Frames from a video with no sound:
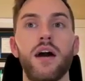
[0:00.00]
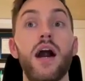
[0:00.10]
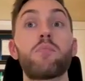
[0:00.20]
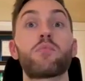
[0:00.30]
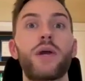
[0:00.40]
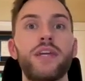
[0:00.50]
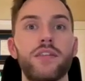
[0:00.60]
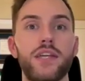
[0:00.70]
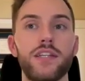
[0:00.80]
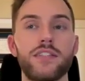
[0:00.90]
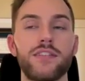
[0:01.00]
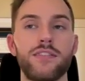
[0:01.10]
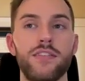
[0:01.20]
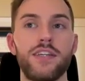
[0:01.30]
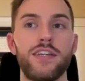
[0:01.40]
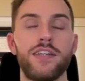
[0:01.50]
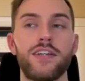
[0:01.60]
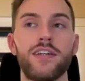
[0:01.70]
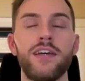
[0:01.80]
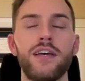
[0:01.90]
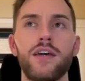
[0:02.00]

upregulate